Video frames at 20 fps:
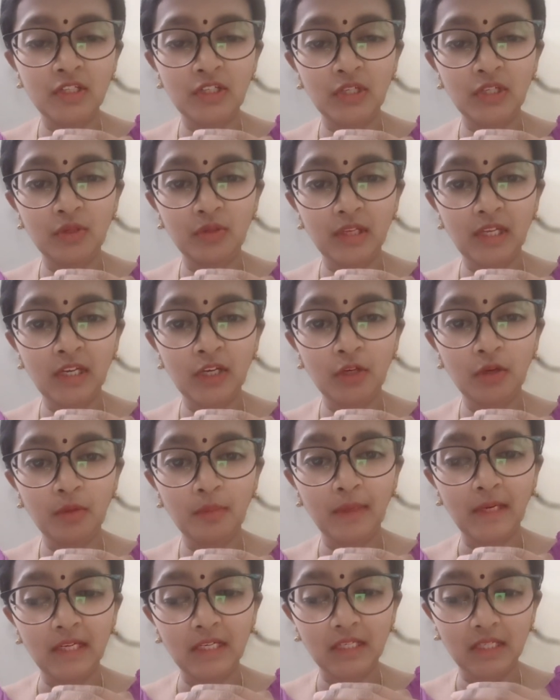to the
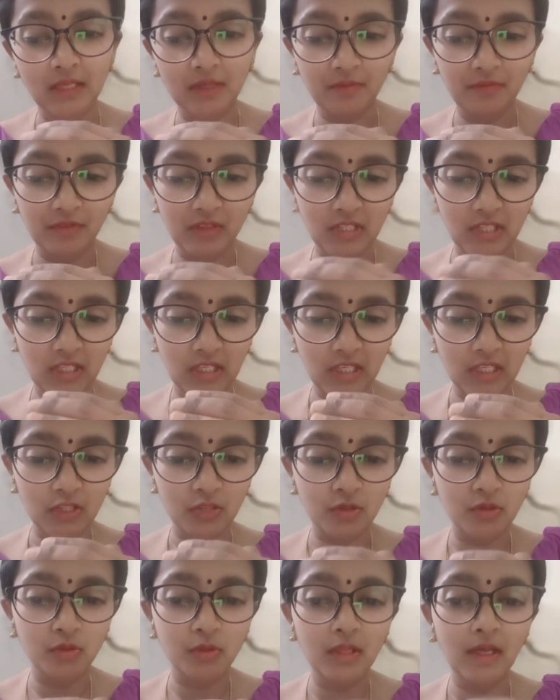endometrium, which leads
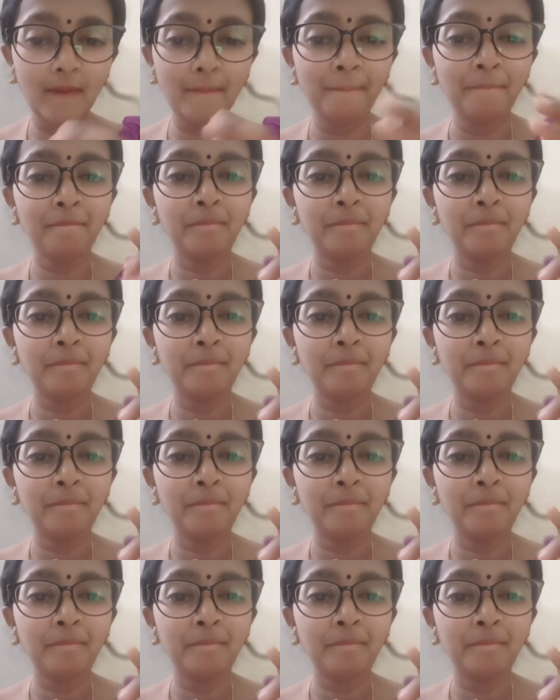to the